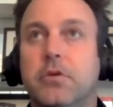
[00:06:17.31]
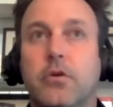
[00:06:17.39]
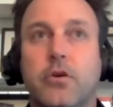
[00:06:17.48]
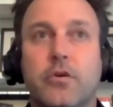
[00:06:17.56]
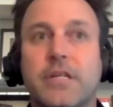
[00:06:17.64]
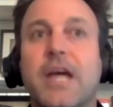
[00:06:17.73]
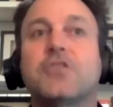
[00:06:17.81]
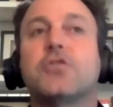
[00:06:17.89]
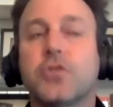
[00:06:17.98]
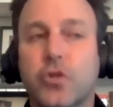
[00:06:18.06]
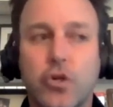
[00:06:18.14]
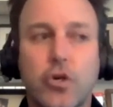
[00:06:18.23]
your
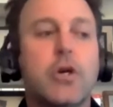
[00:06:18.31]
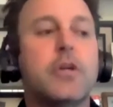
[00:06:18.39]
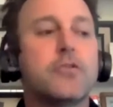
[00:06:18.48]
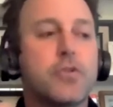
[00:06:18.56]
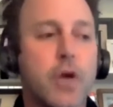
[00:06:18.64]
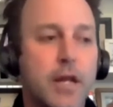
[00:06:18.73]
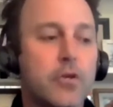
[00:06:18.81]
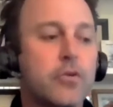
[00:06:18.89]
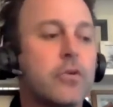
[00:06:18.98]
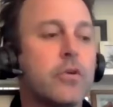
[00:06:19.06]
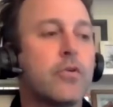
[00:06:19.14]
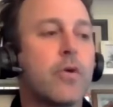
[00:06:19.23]
intentions are good. You're trying to
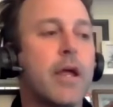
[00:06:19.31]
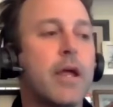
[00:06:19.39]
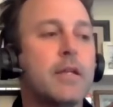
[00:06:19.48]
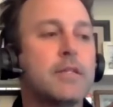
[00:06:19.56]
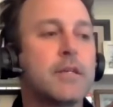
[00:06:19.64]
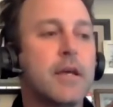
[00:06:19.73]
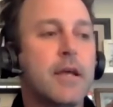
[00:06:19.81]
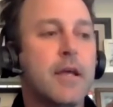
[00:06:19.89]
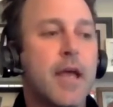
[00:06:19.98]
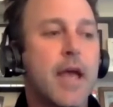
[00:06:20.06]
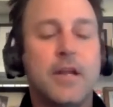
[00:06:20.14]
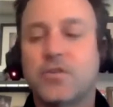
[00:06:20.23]
get good grades.
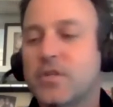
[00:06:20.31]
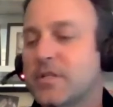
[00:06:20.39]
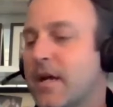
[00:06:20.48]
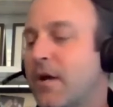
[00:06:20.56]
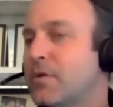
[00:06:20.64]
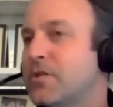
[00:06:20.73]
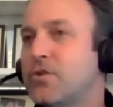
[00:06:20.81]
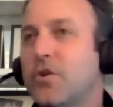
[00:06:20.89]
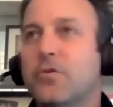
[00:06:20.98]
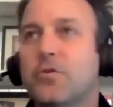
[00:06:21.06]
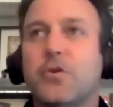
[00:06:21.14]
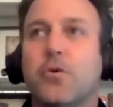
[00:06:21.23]
And it's just, I always
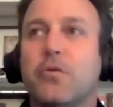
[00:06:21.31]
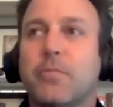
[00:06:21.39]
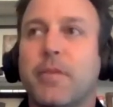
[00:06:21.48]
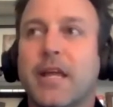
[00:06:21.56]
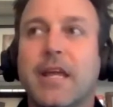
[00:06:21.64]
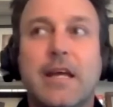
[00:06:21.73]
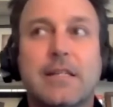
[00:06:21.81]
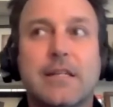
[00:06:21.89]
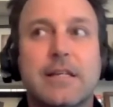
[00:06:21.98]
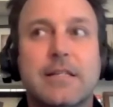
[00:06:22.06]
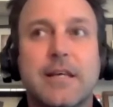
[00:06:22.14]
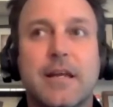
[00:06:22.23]
joke with my kids.
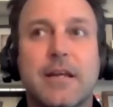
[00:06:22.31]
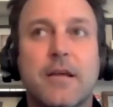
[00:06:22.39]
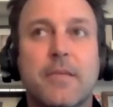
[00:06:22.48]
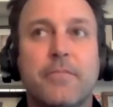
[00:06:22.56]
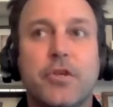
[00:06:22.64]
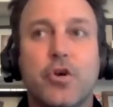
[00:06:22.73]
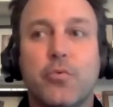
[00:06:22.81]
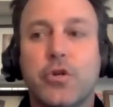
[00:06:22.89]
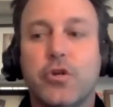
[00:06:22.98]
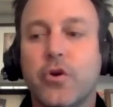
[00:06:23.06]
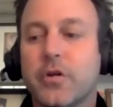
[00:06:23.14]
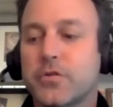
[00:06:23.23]
I said,
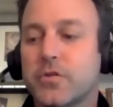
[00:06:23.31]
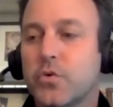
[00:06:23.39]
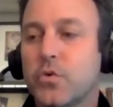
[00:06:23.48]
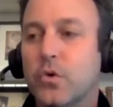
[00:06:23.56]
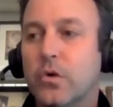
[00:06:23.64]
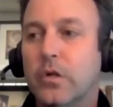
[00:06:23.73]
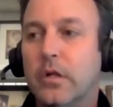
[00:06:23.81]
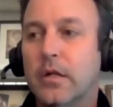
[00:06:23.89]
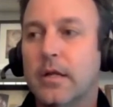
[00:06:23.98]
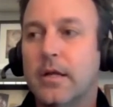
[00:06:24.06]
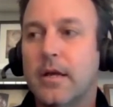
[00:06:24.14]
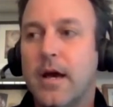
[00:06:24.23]
when you go to
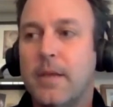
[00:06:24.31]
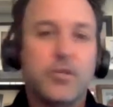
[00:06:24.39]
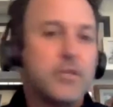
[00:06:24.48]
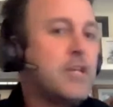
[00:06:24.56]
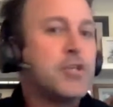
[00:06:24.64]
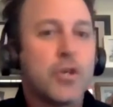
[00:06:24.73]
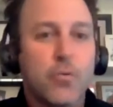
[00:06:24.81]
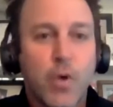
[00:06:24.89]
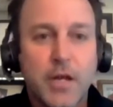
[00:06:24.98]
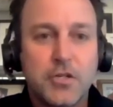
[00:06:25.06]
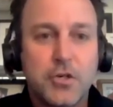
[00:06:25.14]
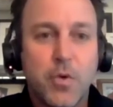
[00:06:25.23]
school, your teacher can
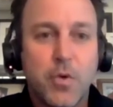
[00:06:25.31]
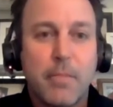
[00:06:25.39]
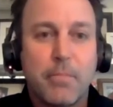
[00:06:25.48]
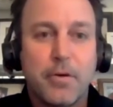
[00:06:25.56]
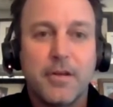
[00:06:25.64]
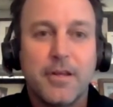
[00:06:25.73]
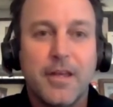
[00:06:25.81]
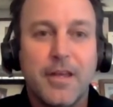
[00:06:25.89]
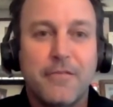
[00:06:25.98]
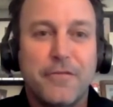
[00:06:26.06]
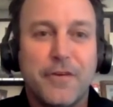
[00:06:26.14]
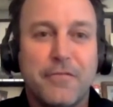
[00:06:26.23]
write you up
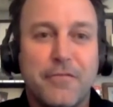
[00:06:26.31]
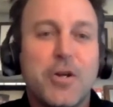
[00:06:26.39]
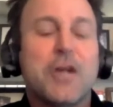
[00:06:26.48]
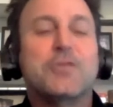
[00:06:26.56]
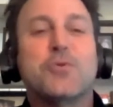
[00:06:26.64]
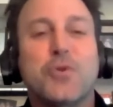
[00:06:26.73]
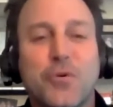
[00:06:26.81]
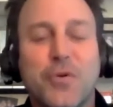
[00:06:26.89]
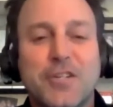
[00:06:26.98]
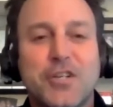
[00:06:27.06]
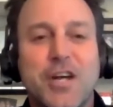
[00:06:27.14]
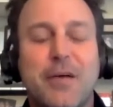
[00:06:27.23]
if you're not doing a
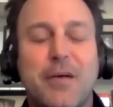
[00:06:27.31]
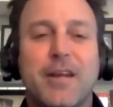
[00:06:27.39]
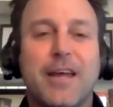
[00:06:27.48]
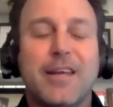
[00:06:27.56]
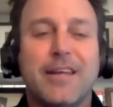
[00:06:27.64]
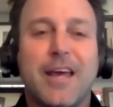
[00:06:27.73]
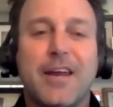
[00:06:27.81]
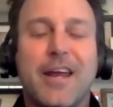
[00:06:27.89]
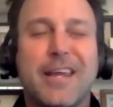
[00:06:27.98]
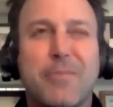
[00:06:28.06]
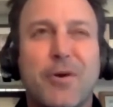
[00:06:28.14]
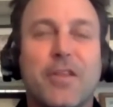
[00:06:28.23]
great job. And I
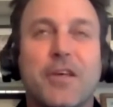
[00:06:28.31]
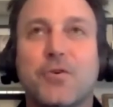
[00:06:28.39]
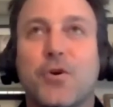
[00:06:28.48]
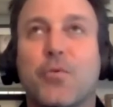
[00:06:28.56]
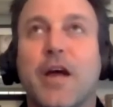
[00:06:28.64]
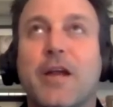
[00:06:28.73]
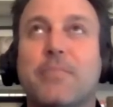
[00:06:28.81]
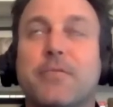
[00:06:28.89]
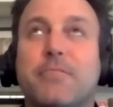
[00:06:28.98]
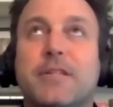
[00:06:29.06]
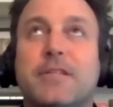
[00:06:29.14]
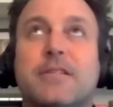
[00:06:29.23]
compare that to a write-up
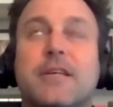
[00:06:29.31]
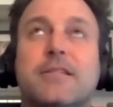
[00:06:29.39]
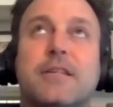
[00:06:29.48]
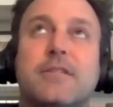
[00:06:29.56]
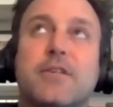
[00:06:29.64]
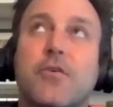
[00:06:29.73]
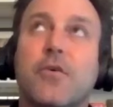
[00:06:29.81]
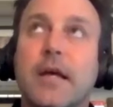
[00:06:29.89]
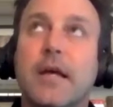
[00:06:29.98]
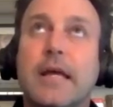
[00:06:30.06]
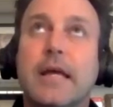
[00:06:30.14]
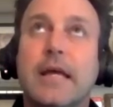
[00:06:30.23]
in business. I said, so
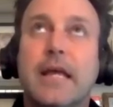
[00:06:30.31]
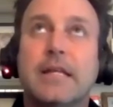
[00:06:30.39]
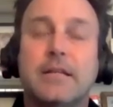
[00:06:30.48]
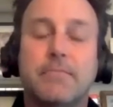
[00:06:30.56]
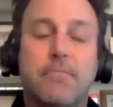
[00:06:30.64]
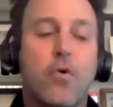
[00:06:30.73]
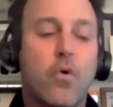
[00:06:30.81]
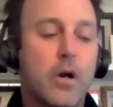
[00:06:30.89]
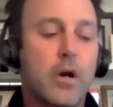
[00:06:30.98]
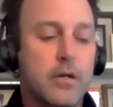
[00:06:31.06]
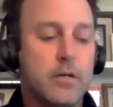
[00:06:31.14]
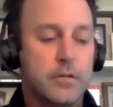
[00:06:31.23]
it's
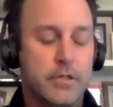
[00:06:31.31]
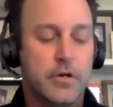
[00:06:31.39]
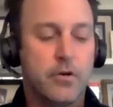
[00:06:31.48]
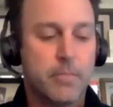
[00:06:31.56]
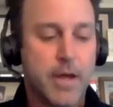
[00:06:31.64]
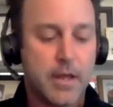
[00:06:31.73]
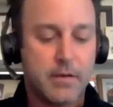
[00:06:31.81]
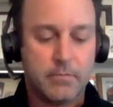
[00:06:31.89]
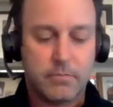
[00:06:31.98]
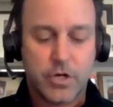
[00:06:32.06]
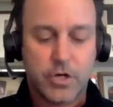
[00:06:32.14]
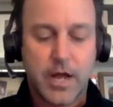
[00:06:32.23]
important, in my
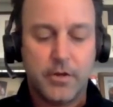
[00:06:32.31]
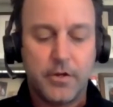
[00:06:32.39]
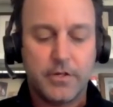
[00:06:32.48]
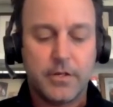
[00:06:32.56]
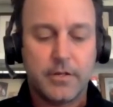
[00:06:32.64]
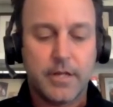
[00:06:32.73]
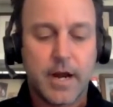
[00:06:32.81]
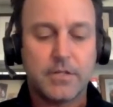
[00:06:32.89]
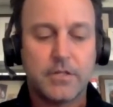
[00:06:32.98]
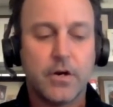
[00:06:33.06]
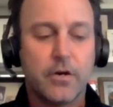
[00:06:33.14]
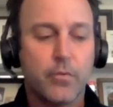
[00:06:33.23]
childhood that
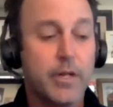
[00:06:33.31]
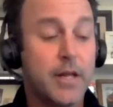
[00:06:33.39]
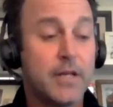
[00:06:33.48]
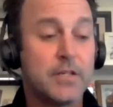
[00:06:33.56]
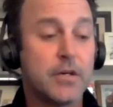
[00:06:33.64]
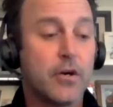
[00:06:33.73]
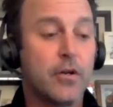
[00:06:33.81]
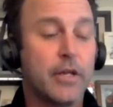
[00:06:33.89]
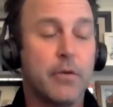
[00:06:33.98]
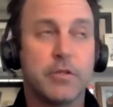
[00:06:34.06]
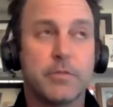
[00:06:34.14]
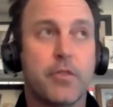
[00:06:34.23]
I started realizing
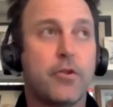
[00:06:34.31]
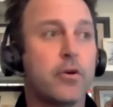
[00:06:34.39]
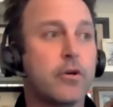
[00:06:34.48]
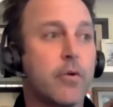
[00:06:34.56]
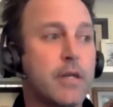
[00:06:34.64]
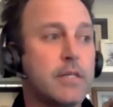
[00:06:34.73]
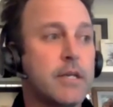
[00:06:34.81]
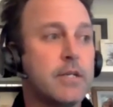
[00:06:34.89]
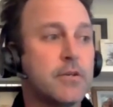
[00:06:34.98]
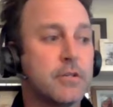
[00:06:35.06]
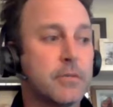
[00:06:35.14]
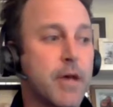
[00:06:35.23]
early. It was my third grade
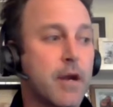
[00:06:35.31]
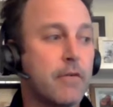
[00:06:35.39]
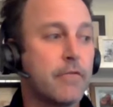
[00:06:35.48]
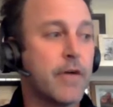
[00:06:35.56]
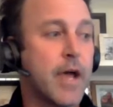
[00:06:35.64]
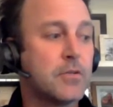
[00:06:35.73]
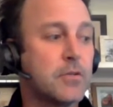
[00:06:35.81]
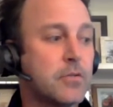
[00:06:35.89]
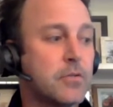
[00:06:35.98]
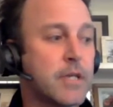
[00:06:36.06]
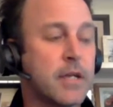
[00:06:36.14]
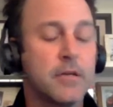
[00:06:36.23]
teacher, as a matter of fact,
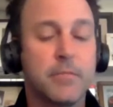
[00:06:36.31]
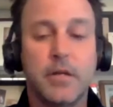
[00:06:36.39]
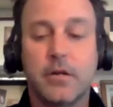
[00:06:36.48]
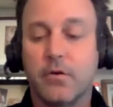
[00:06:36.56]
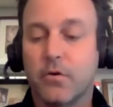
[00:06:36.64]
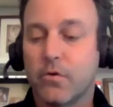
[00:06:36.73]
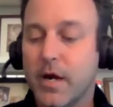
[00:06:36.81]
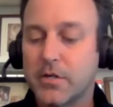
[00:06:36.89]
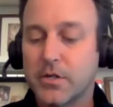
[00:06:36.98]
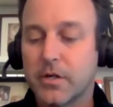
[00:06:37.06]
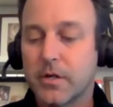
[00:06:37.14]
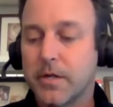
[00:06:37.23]
who said to me,
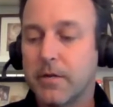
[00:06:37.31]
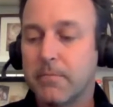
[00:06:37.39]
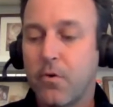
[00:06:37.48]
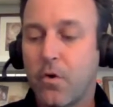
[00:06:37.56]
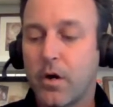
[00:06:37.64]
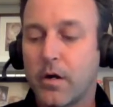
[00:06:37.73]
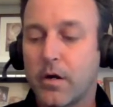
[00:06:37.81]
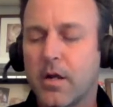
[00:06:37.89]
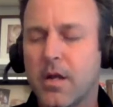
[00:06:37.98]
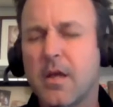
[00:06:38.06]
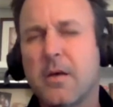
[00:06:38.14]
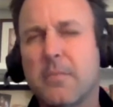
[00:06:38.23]
grades are going to be
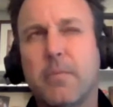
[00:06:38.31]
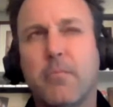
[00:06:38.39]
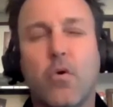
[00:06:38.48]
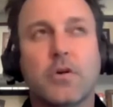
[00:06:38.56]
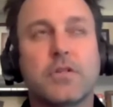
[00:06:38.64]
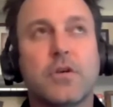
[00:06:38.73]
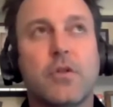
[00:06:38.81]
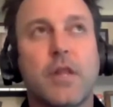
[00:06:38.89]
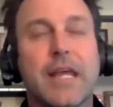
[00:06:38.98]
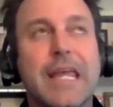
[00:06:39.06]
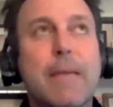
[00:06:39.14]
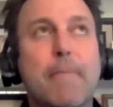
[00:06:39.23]
important, but more so
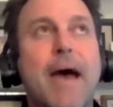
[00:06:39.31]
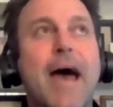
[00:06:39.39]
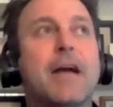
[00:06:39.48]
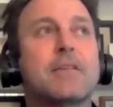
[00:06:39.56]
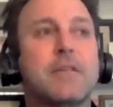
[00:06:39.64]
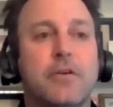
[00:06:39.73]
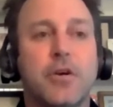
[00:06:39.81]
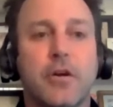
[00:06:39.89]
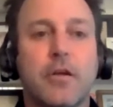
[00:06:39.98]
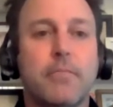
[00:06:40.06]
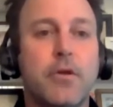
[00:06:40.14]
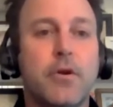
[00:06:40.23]
like impacts on your
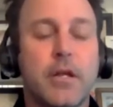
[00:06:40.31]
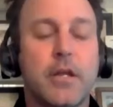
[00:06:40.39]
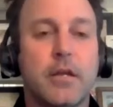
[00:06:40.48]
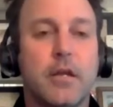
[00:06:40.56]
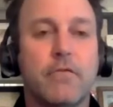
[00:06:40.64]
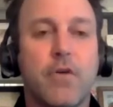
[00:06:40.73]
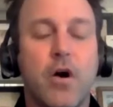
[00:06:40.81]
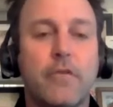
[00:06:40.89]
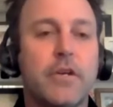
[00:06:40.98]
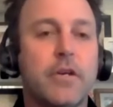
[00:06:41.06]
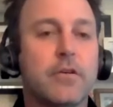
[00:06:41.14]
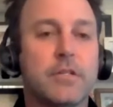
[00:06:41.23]
community,
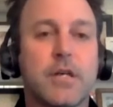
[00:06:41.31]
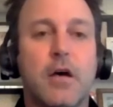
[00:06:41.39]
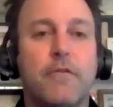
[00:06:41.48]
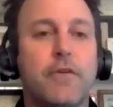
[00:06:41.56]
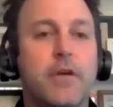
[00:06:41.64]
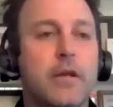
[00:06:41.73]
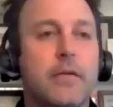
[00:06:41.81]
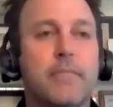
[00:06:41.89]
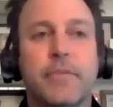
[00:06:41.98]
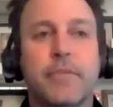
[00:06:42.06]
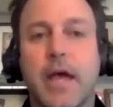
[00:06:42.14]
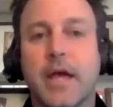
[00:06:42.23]
involving yourself in
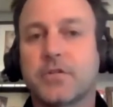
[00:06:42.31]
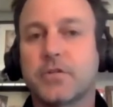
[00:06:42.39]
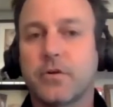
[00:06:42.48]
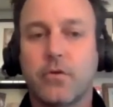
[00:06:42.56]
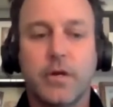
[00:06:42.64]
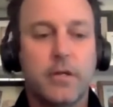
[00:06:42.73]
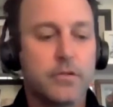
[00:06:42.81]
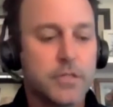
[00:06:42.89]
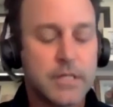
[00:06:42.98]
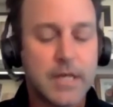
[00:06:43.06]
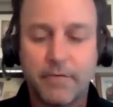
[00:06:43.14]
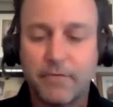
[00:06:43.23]
extracurricular
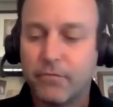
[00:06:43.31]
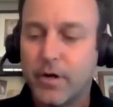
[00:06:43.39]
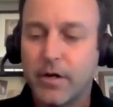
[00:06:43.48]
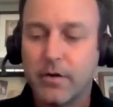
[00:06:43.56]
stuff,